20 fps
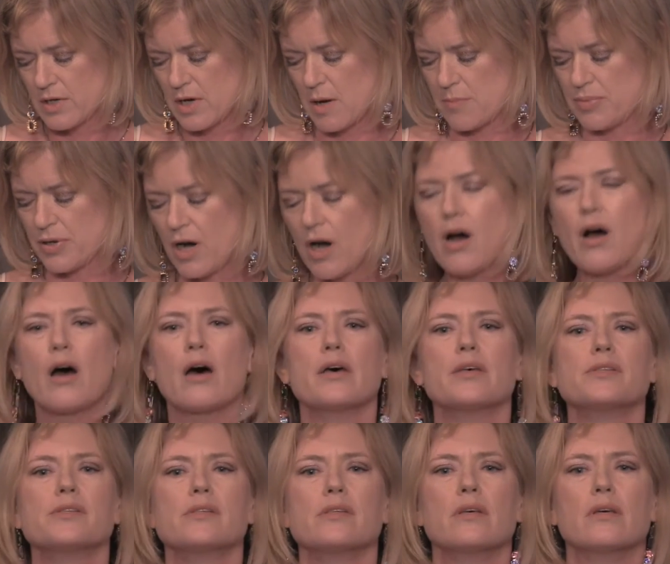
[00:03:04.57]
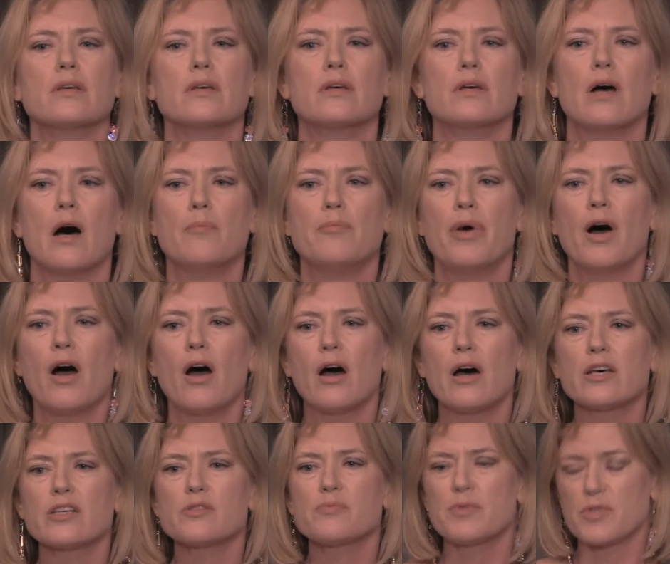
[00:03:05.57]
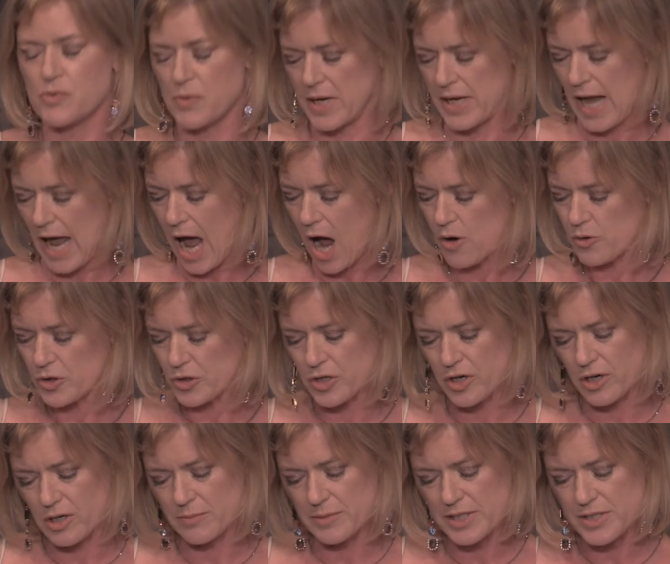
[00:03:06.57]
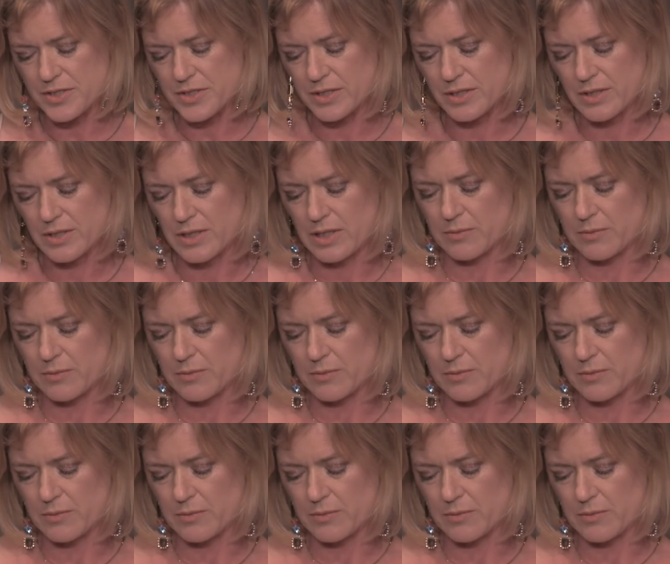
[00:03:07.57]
a pause, a pause between outer garment